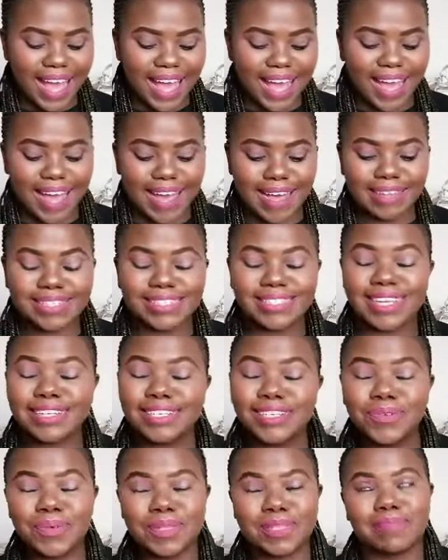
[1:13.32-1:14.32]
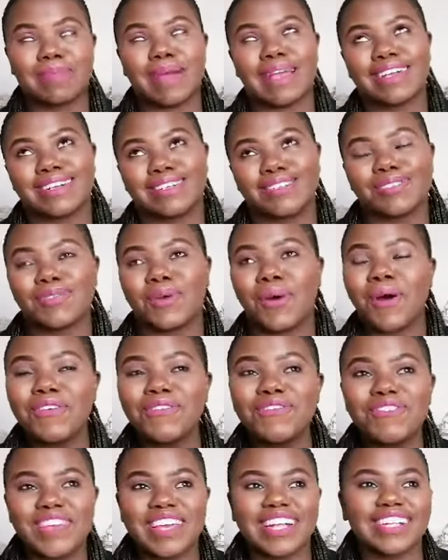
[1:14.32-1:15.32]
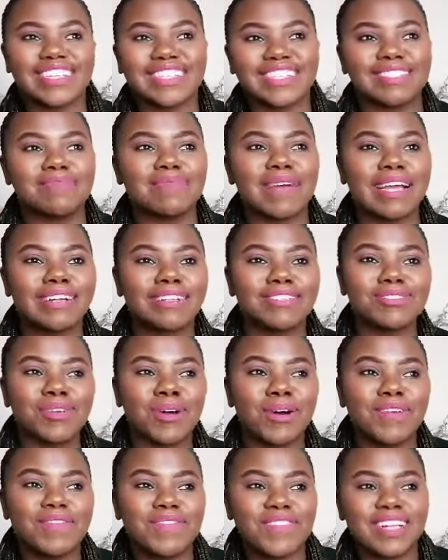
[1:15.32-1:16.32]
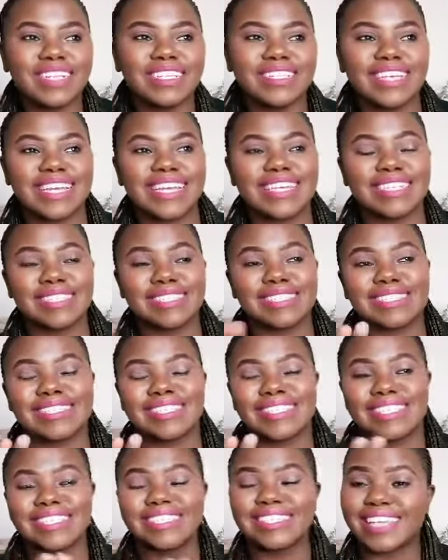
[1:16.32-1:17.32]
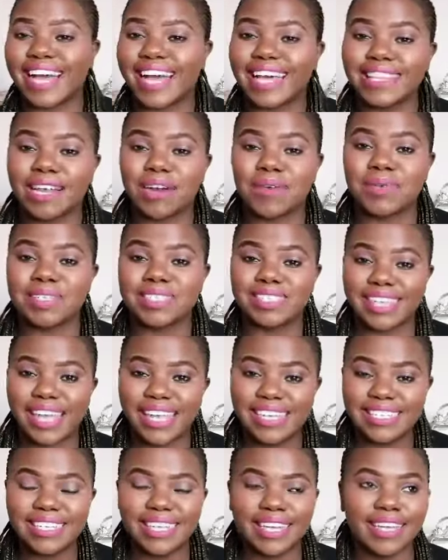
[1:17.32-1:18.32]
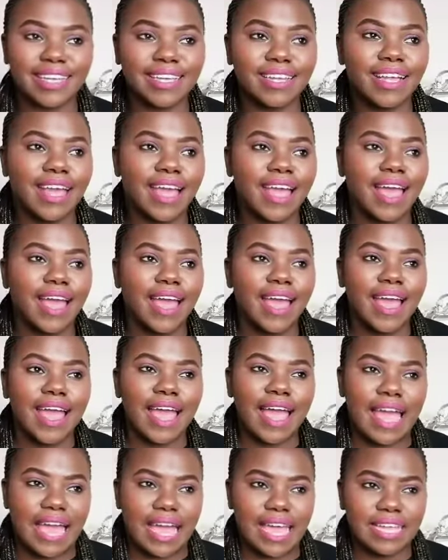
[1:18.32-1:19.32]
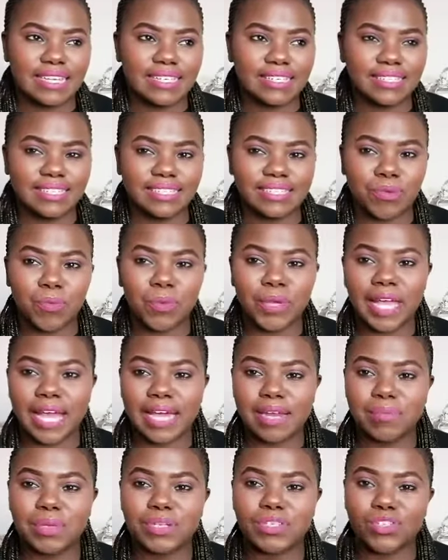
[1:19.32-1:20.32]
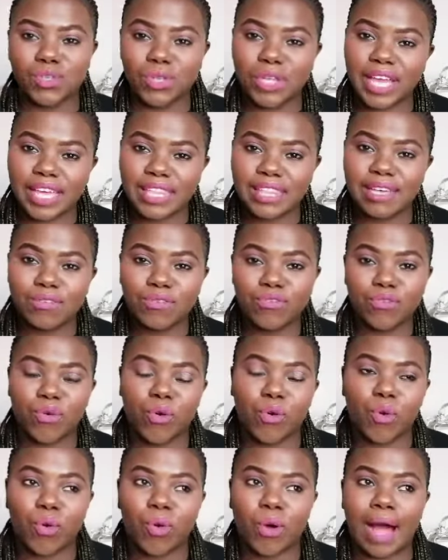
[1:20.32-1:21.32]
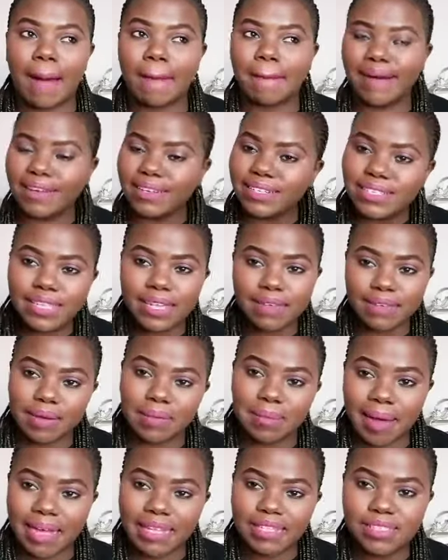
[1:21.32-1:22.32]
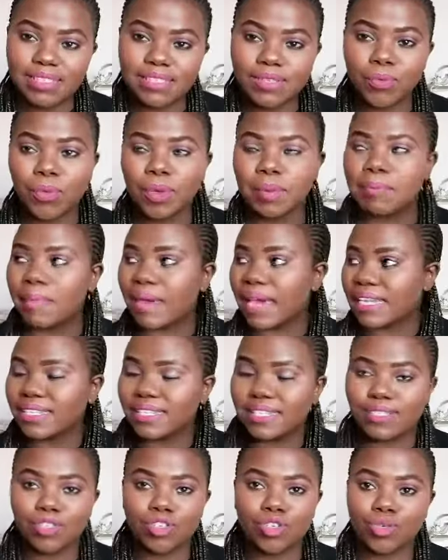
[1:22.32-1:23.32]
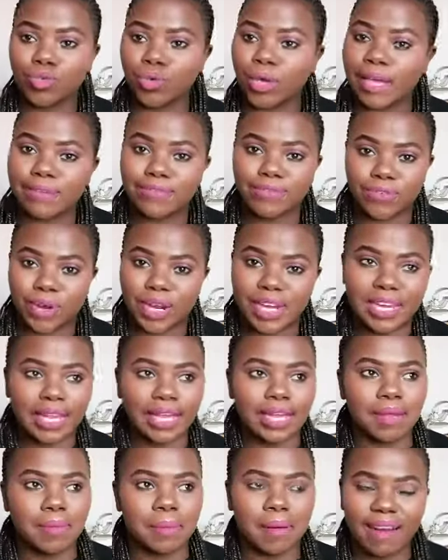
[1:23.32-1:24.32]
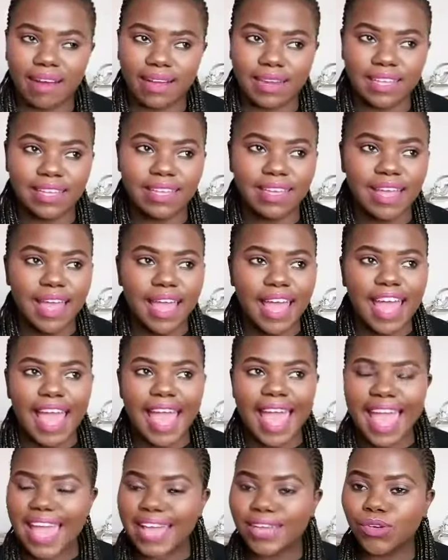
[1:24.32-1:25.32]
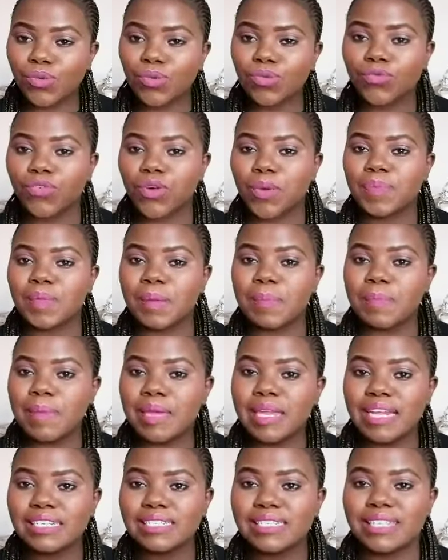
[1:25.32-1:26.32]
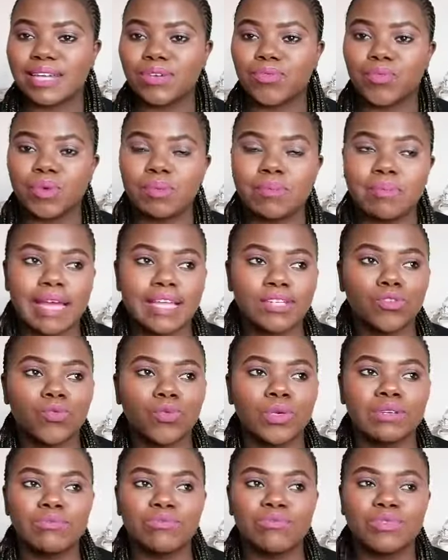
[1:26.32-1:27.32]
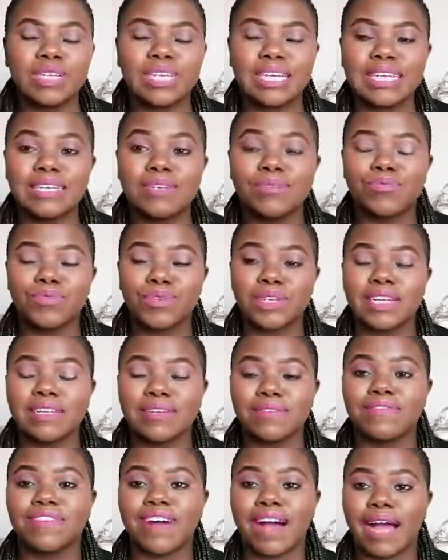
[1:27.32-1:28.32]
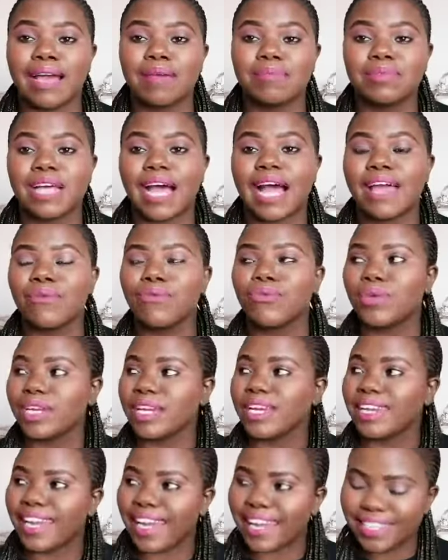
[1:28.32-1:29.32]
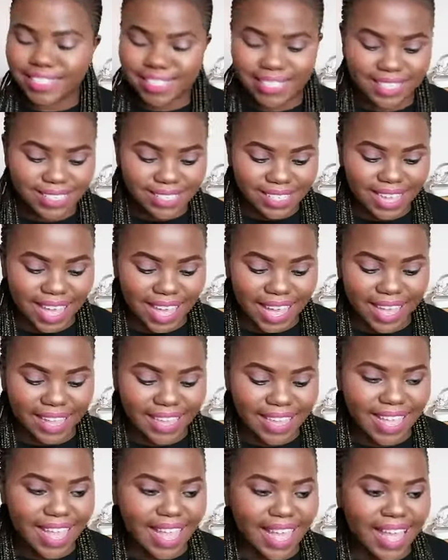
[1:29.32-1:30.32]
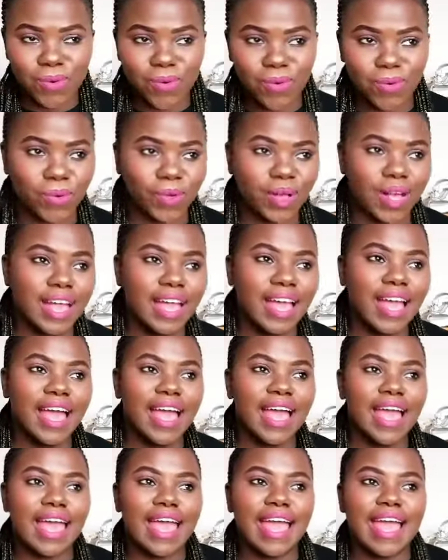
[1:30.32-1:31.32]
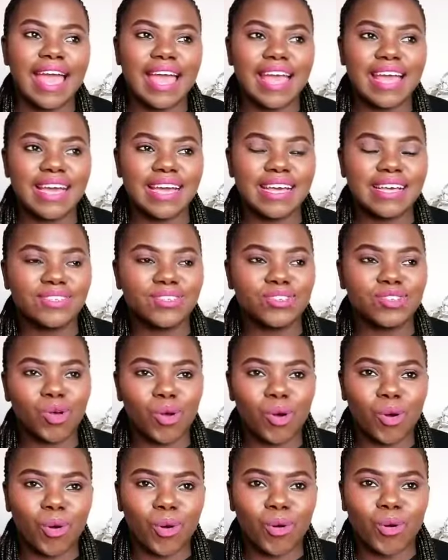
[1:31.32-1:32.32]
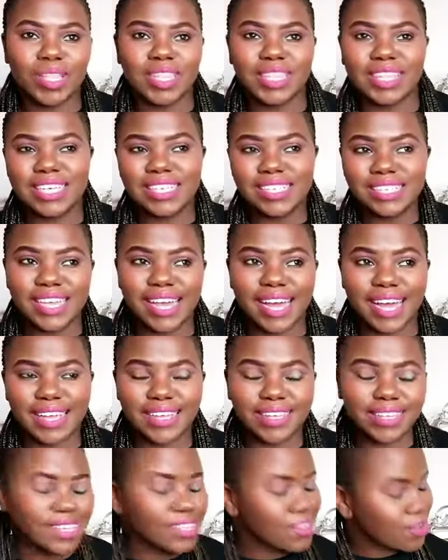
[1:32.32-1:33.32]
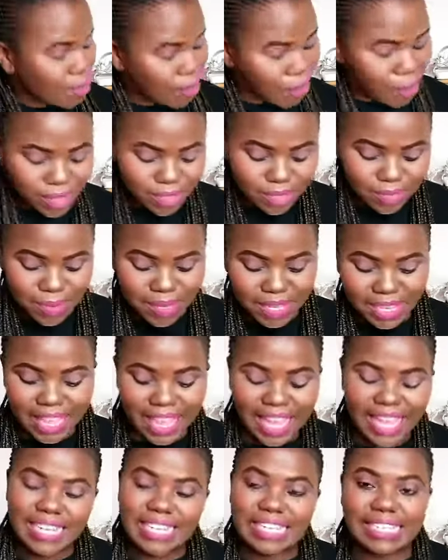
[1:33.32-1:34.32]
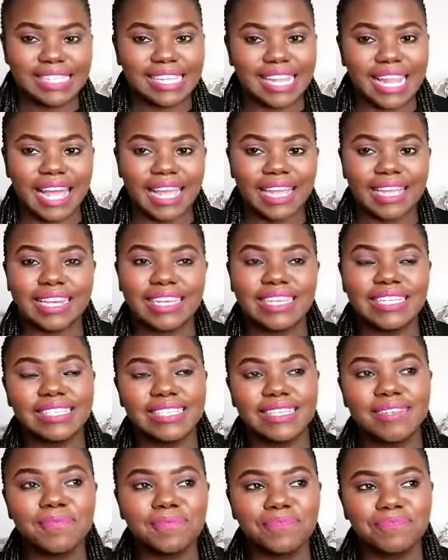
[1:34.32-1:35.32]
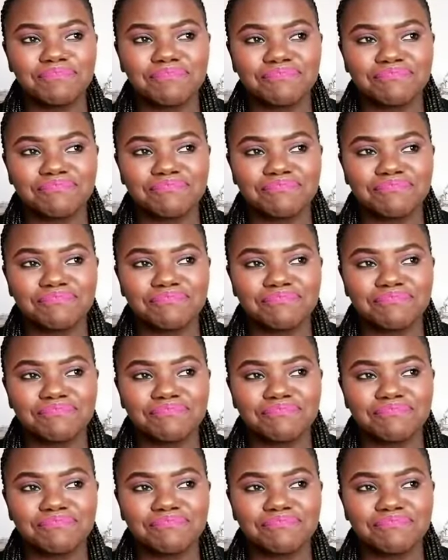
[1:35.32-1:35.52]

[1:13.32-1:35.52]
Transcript: uh, starting with michael scofield michael scofield is this guy that i was dating and we had been together for about seven months. We met through a friend at a party, and from the minute that we met, we really, really vibed. I really liked this guy. Cool. Uh, so this guy, he calls me and he's like, "Listen,